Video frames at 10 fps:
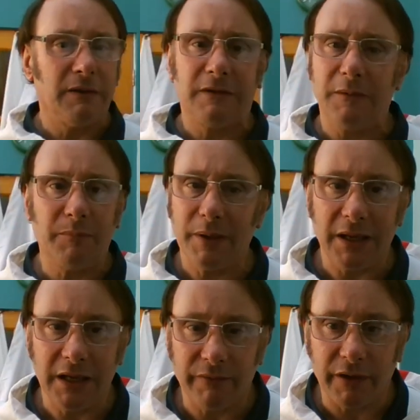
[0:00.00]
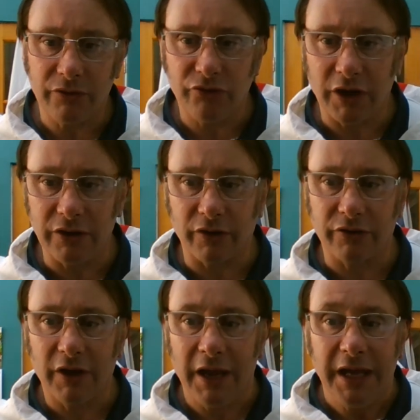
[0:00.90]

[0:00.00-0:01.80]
didn't believe in Jesus.